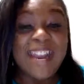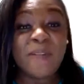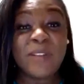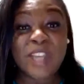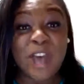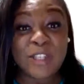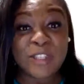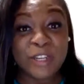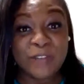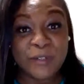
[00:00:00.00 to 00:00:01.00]
Now, if it's
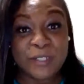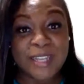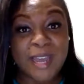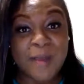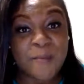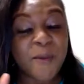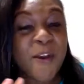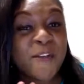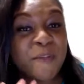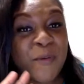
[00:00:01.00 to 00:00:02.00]
also your first time
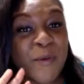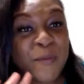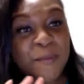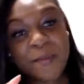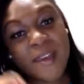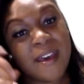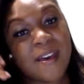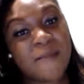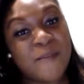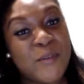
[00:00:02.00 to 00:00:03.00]
viewing
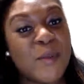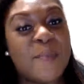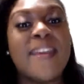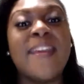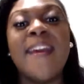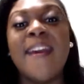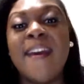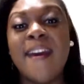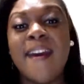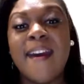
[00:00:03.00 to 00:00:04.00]
me,
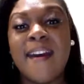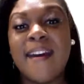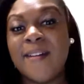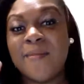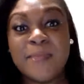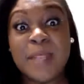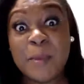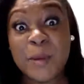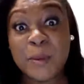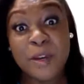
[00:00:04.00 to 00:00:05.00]
let
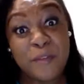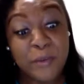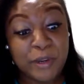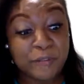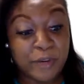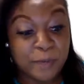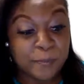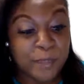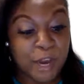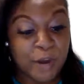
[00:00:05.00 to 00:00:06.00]
me know where you're viewing from.